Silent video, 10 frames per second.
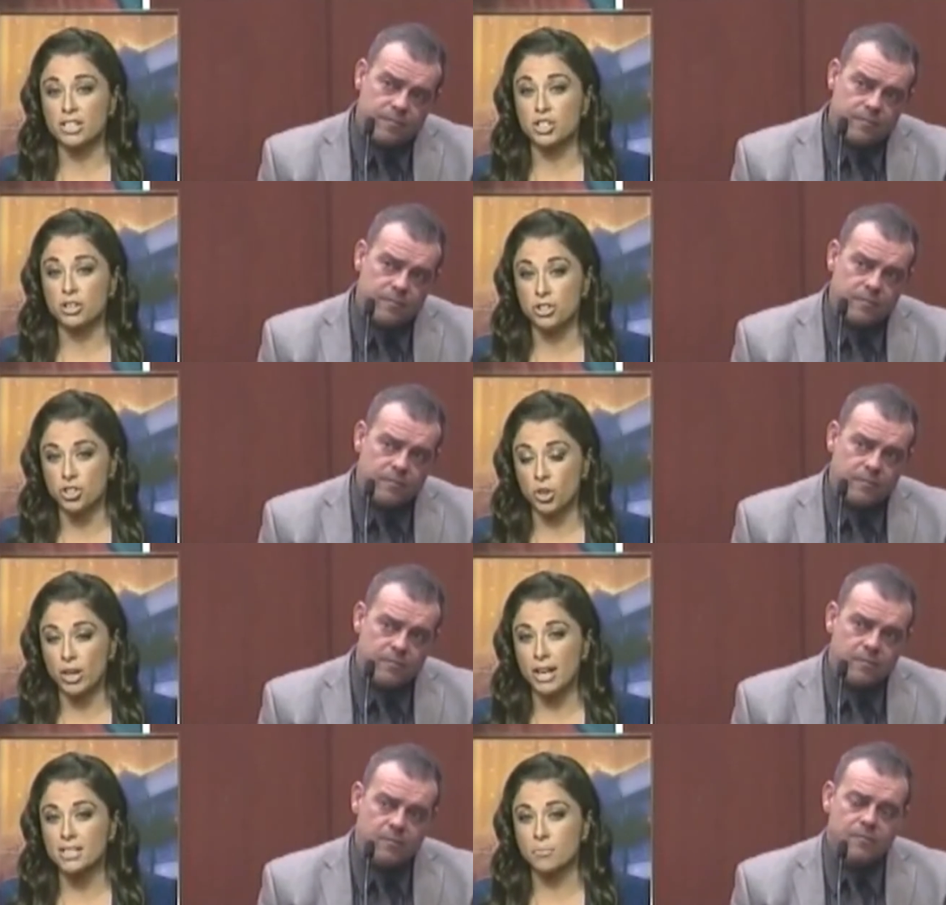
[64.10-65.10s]
Speaker 1: gets to the
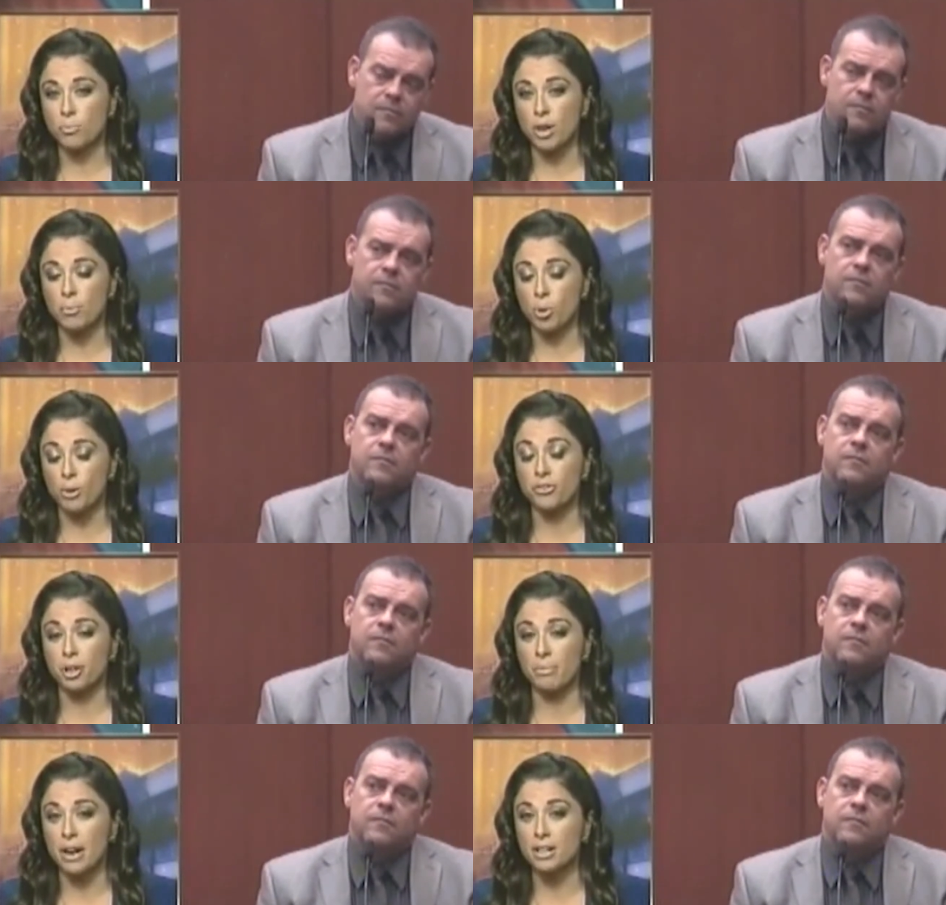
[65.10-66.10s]
jury, it's important for
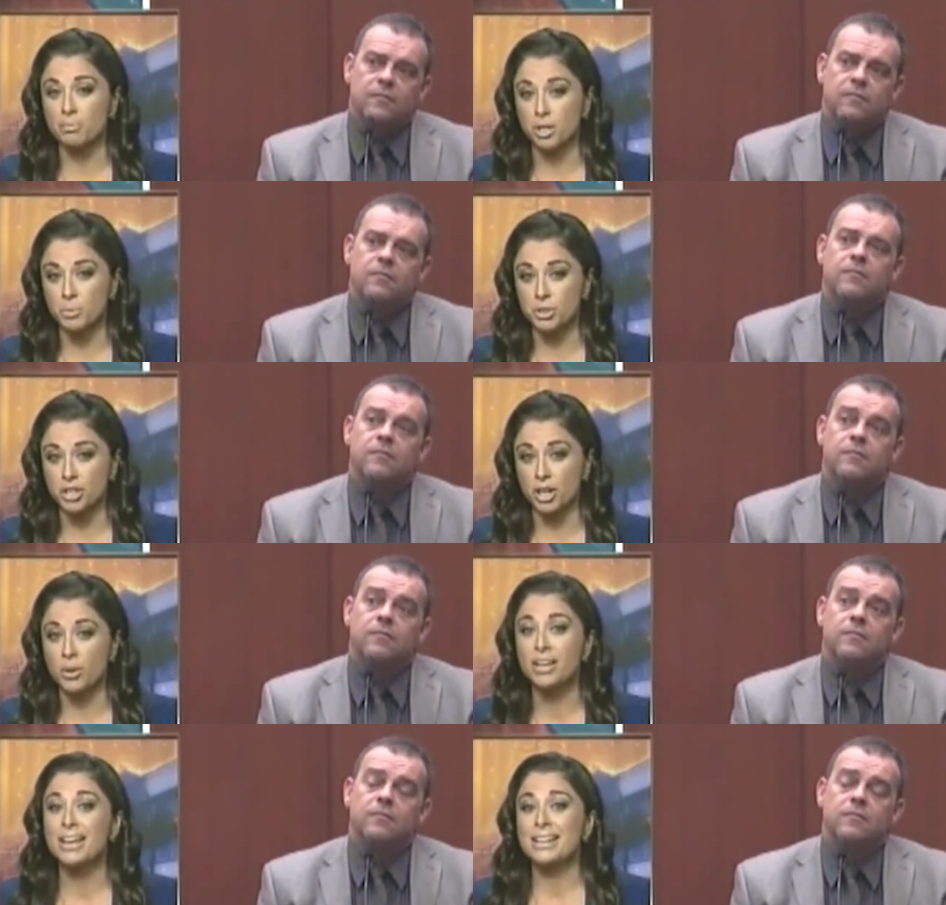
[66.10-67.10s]
the American people to
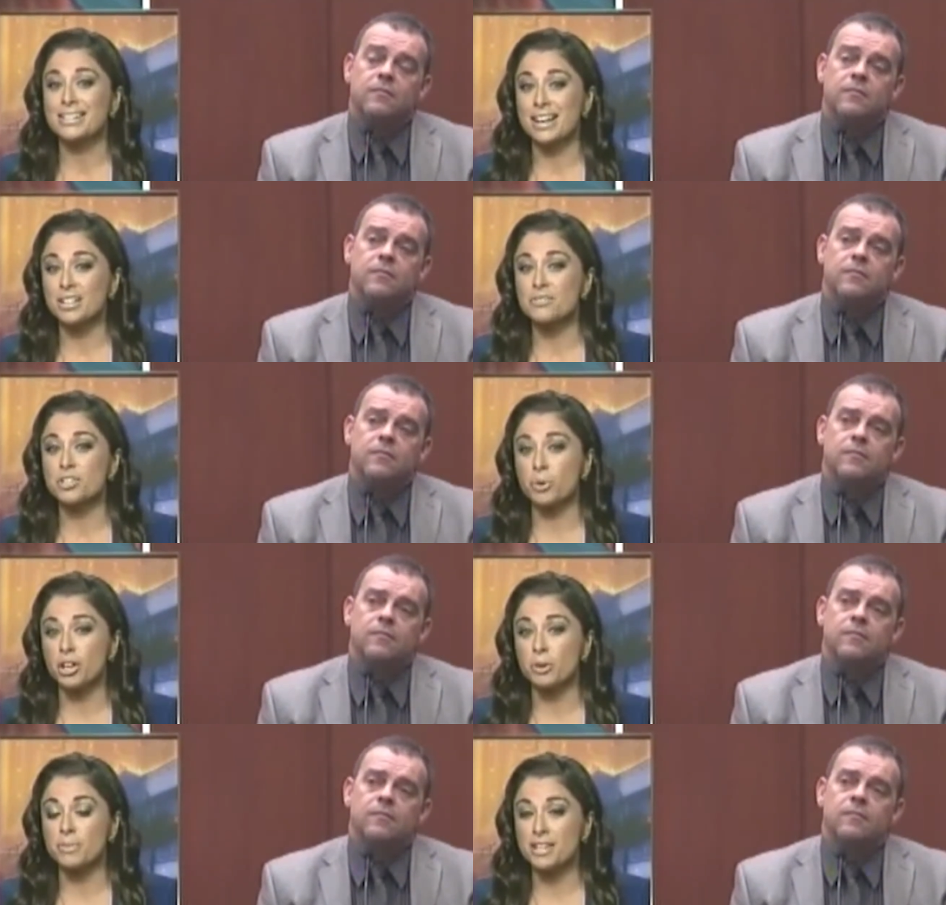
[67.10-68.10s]
know, Detective
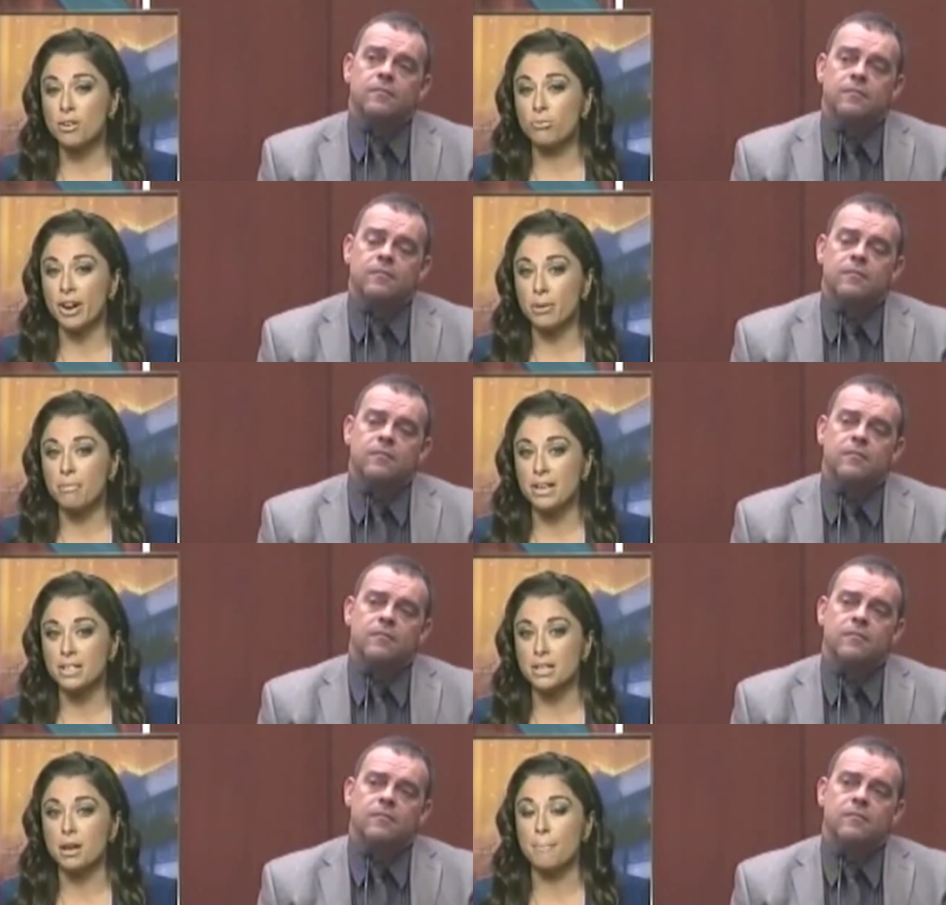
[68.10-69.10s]
Serino himself
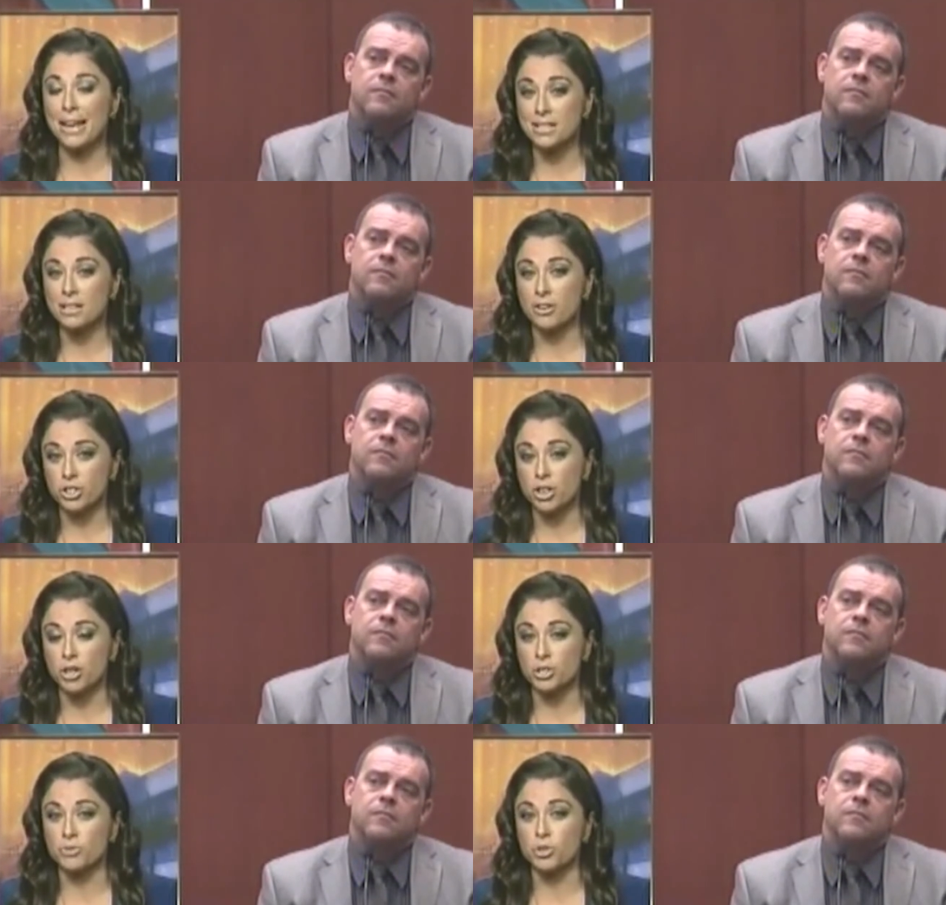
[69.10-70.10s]
recommended manslaughter
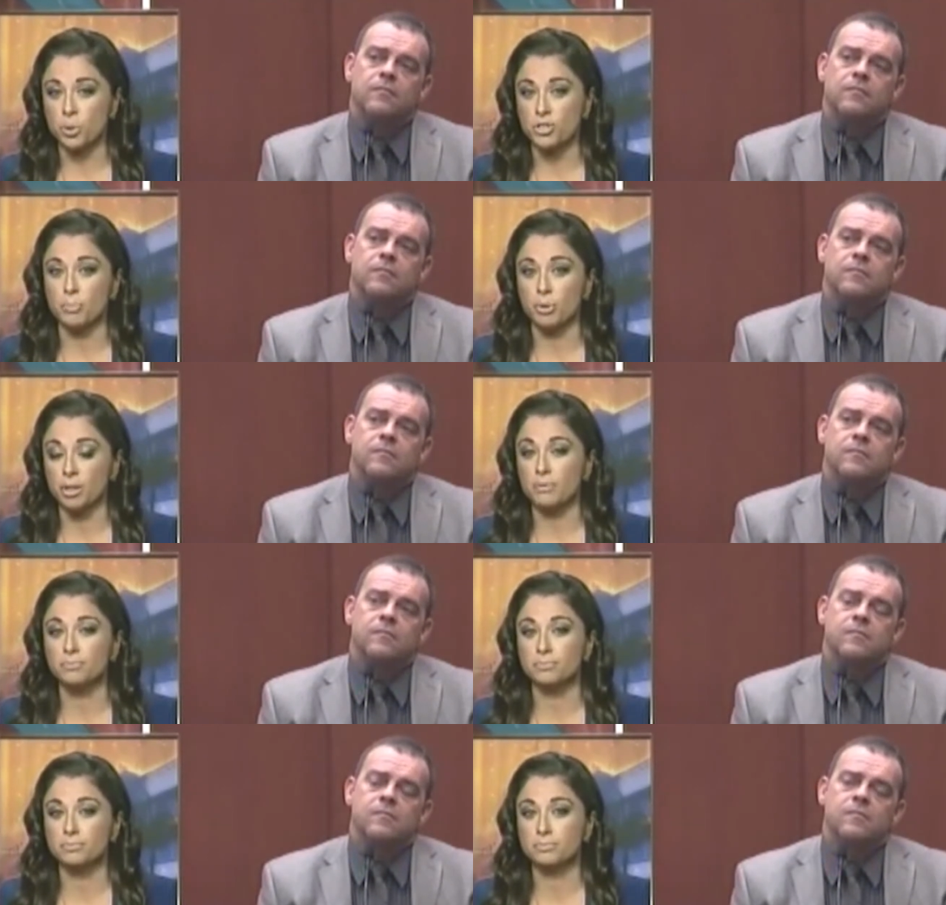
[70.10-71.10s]
charges for George Zimmerman.